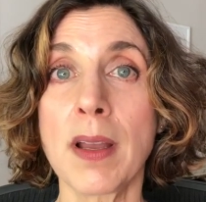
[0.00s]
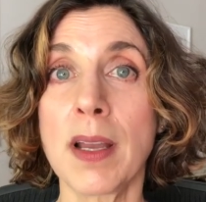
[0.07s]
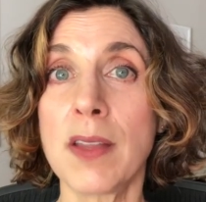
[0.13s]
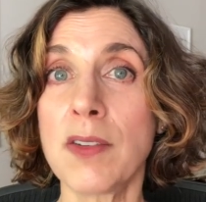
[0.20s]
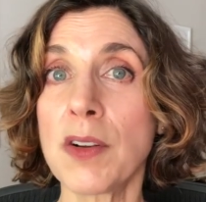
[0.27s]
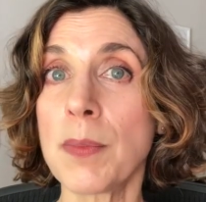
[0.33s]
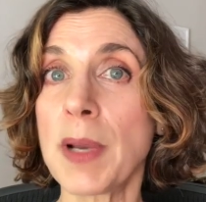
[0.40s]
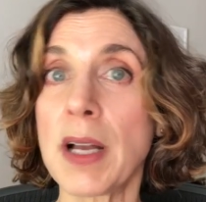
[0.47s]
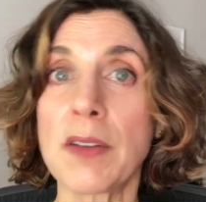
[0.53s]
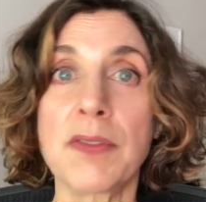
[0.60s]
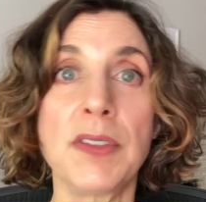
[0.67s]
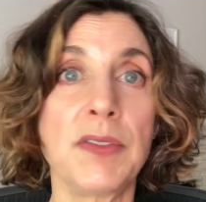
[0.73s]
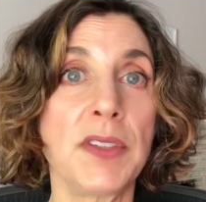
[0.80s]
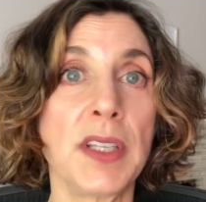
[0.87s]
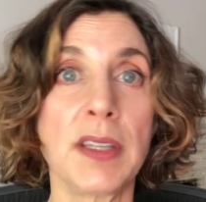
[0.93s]
And there are about
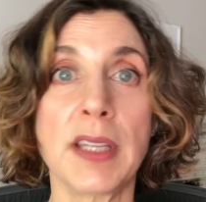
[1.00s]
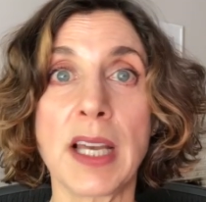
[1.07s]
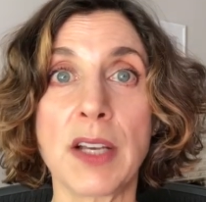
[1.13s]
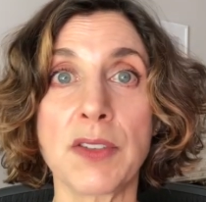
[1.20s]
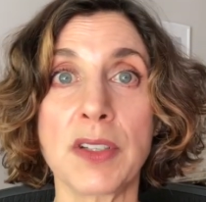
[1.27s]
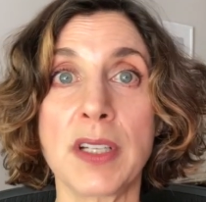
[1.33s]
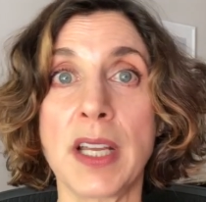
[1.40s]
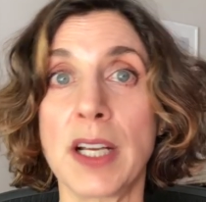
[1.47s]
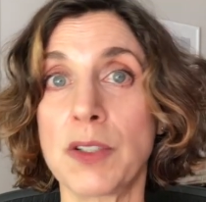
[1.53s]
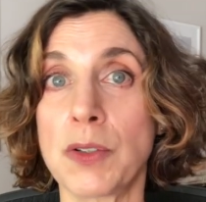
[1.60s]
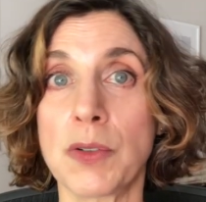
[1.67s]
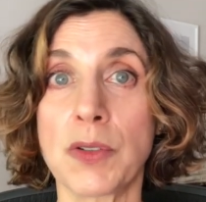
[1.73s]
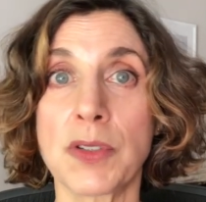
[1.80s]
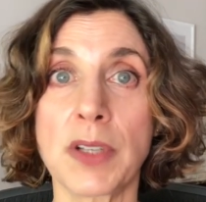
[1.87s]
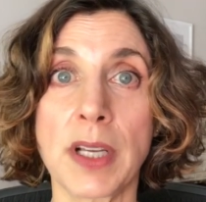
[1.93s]
15,000 egg
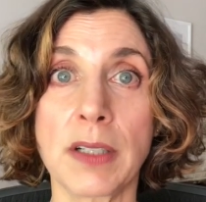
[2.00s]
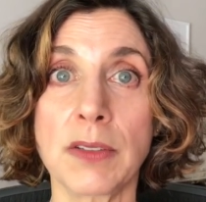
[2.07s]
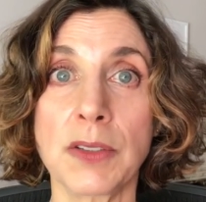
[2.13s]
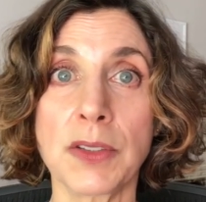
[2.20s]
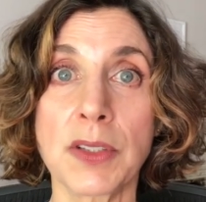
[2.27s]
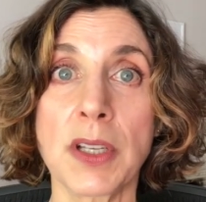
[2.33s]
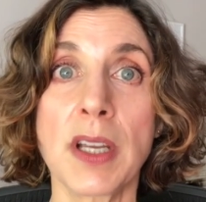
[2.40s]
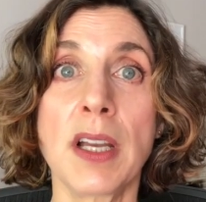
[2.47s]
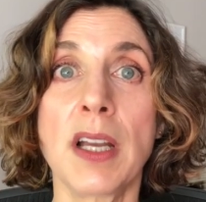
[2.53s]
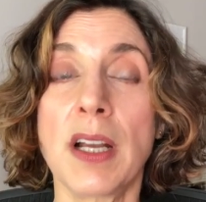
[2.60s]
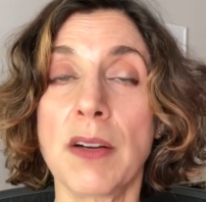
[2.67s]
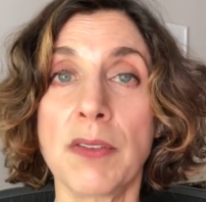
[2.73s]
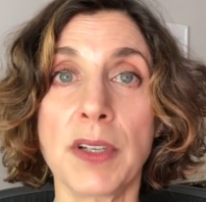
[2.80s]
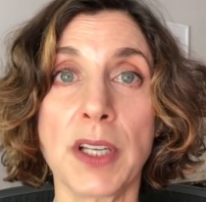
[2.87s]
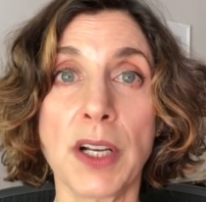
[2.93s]
donor cycles
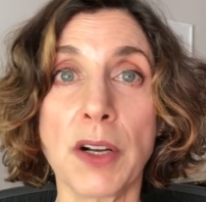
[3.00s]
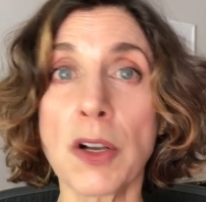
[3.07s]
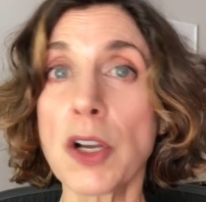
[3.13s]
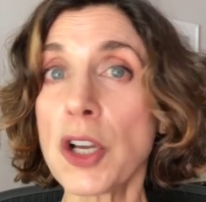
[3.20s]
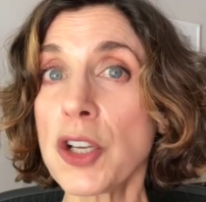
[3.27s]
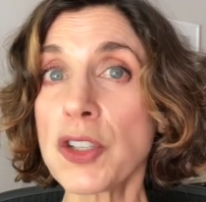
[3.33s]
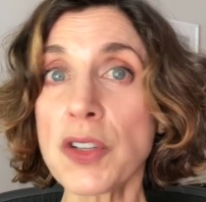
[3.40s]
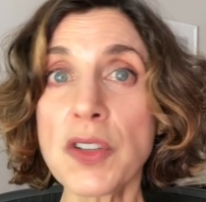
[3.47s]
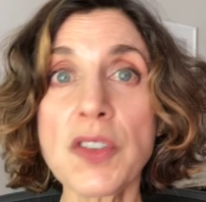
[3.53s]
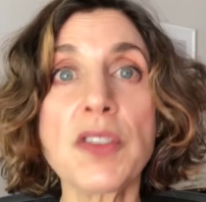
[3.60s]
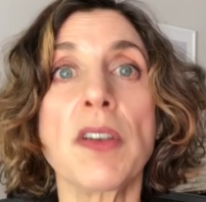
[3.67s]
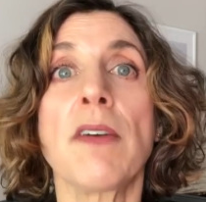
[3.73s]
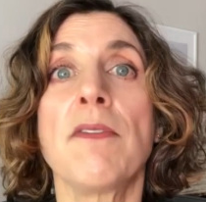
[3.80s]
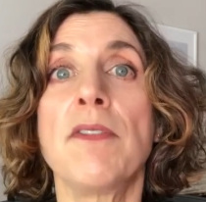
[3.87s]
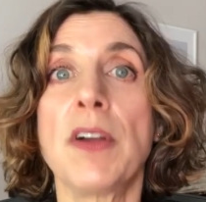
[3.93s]
every year. So this
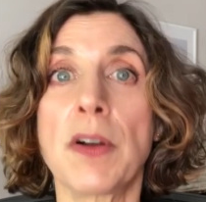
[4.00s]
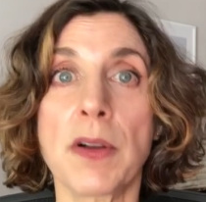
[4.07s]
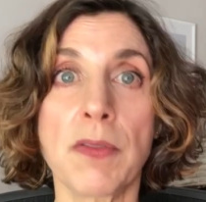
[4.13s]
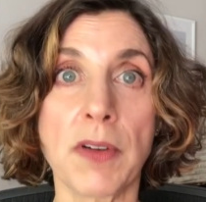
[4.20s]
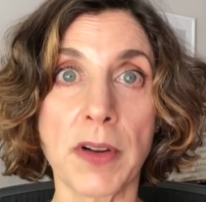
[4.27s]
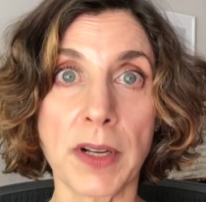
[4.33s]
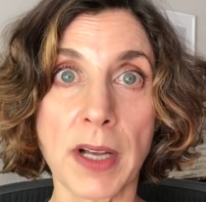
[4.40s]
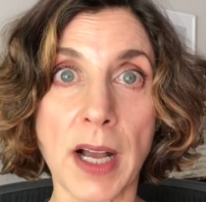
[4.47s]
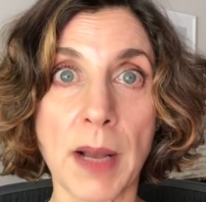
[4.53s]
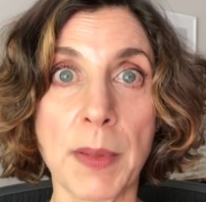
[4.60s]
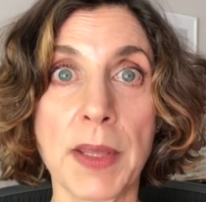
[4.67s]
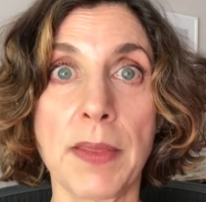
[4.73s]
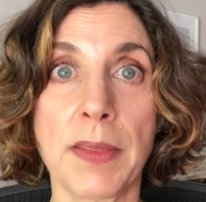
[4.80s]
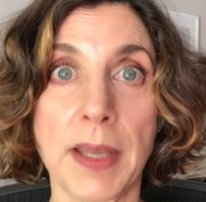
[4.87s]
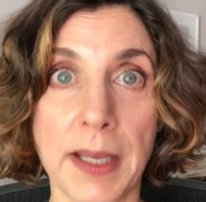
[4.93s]
is a very, very
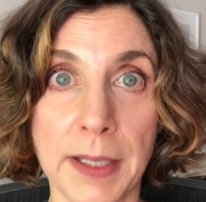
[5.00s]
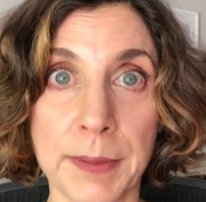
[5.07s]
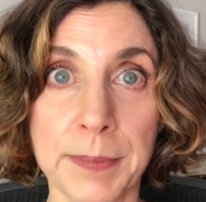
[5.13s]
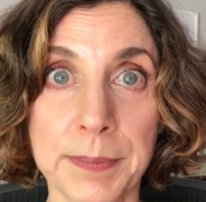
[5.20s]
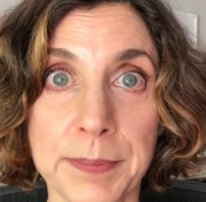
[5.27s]
common thing.